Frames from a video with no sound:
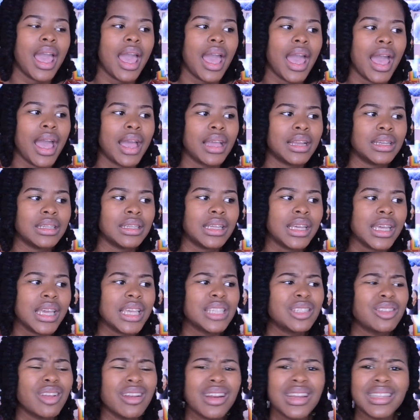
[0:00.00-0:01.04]
And
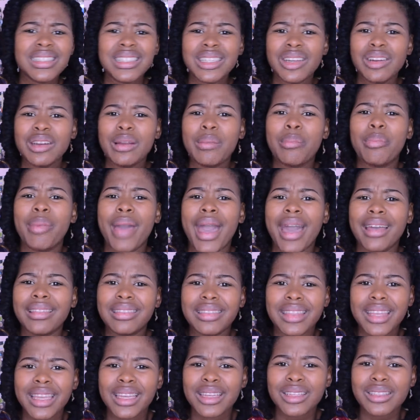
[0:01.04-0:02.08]
it's not necessarily bad
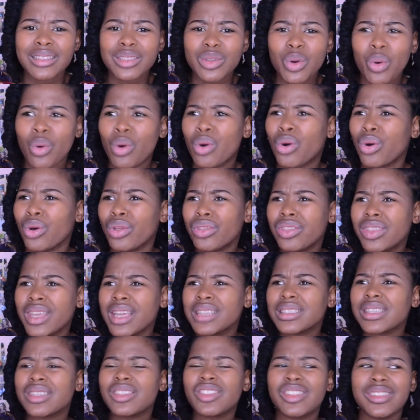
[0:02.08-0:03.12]
things or good
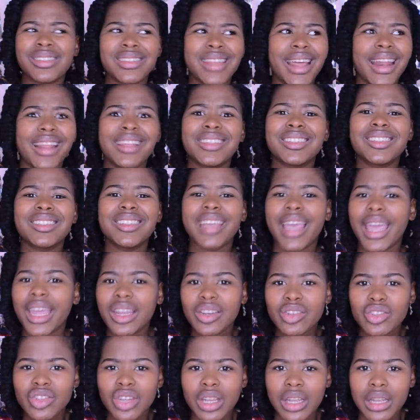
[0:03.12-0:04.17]
things. It's just that it's
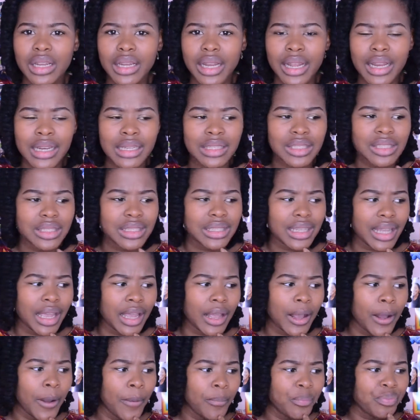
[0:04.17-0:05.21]
changing, and it's just
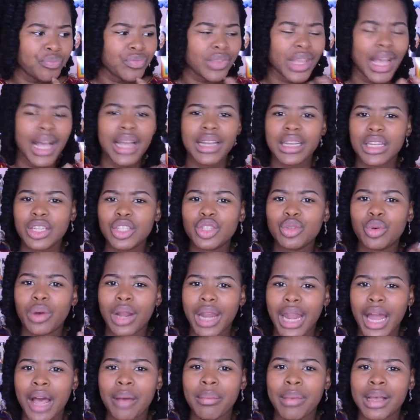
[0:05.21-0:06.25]
like I need to
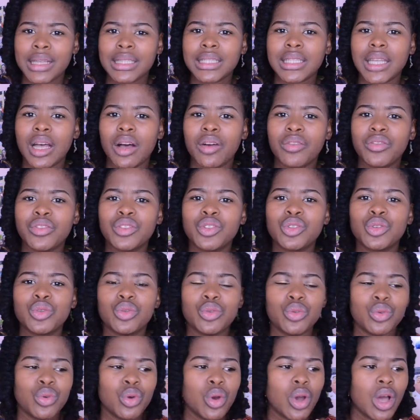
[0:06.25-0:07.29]
allow myself
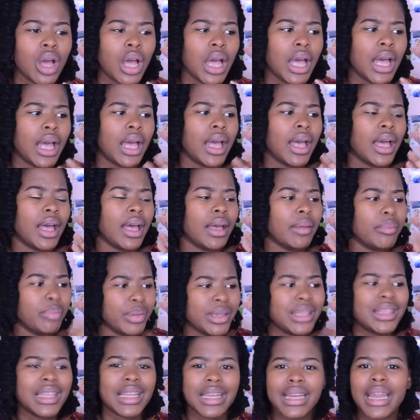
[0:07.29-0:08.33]
to
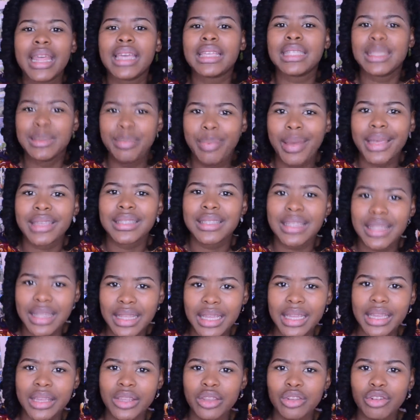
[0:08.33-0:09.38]
be the next best
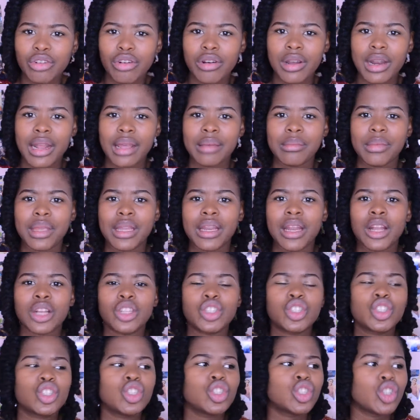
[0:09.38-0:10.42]
thing, you know what I mean, and
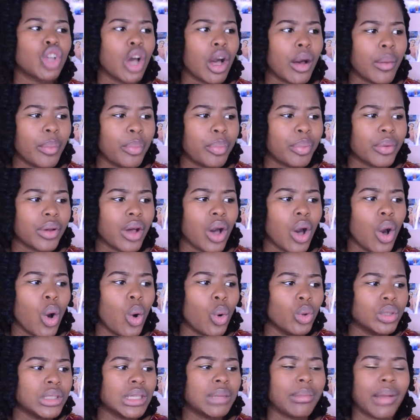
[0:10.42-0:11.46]
stop
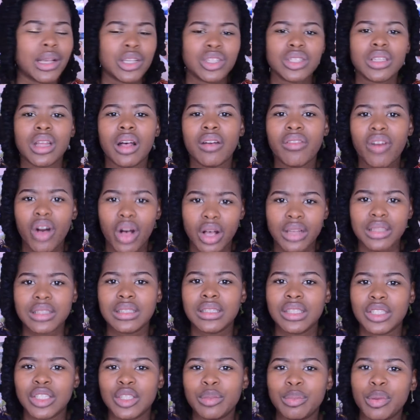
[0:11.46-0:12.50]
holding myself
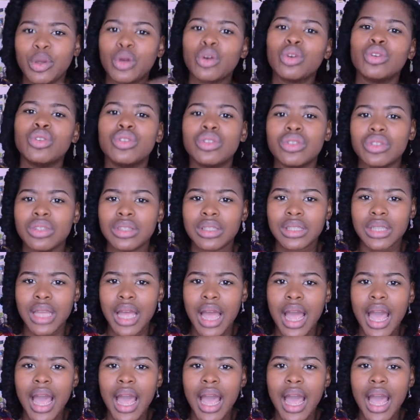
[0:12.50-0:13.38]
hostage because